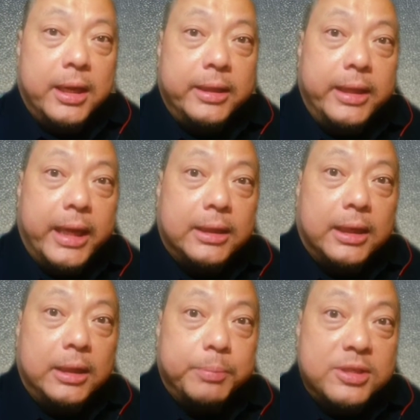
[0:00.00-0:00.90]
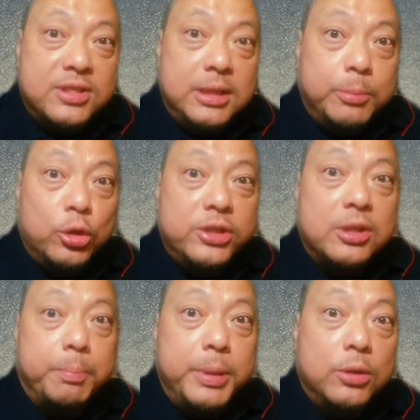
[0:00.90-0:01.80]
then a placebo is
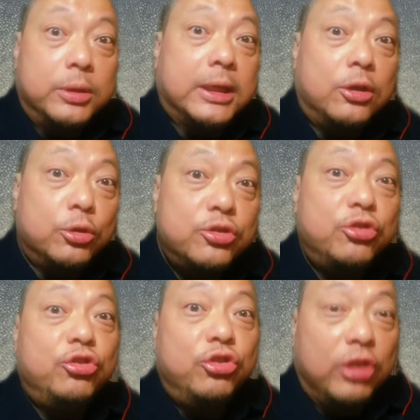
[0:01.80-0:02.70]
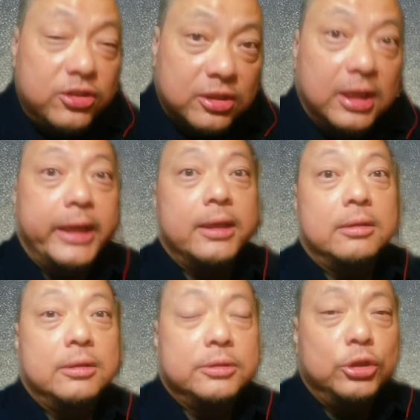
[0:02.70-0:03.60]
a pill that looks just
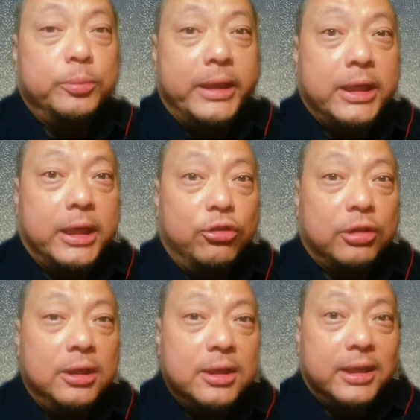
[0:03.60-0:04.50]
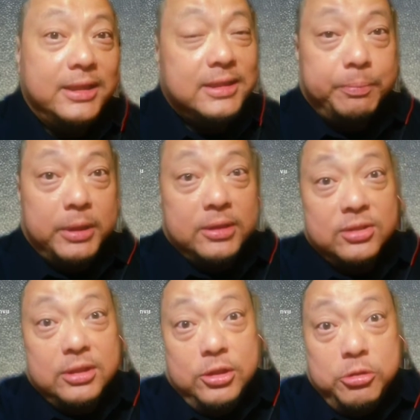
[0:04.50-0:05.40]
like the real medication, except there's
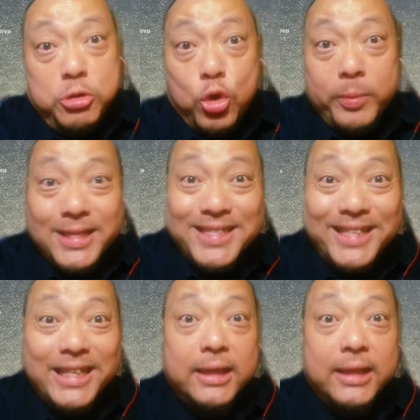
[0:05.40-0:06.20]
no medicine in